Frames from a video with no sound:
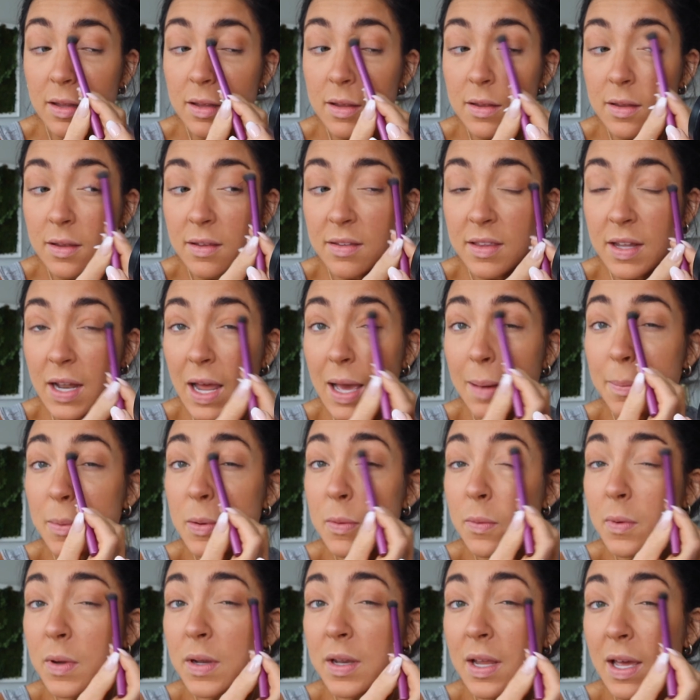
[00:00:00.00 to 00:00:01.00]
because it
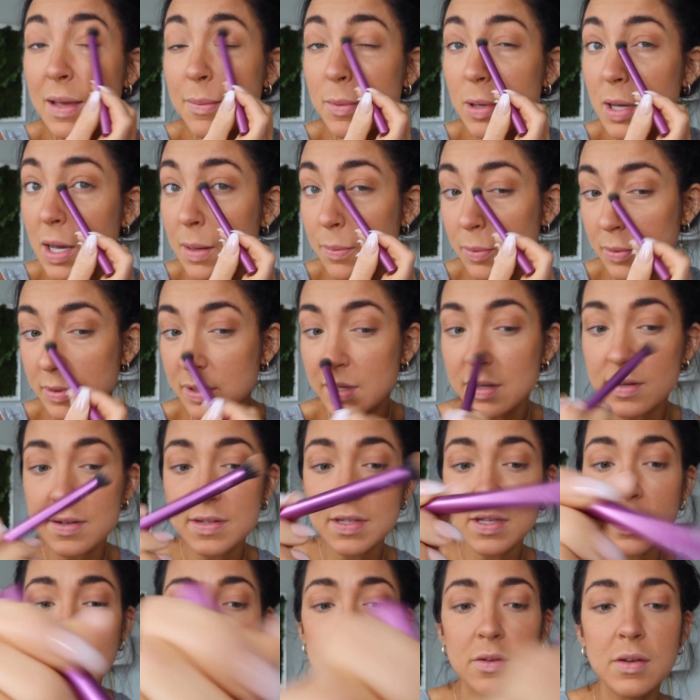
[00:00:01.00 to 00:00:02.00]
happened one time a couple
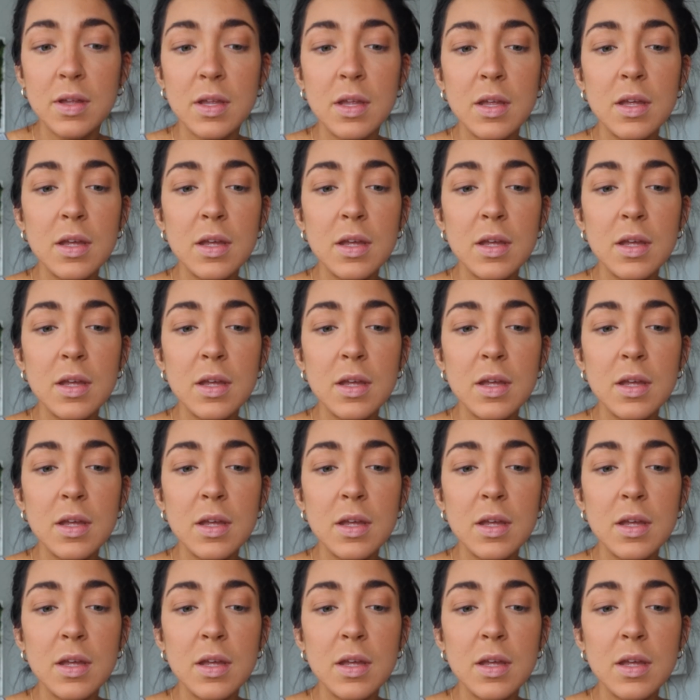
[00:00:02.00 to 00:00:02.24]
years ago,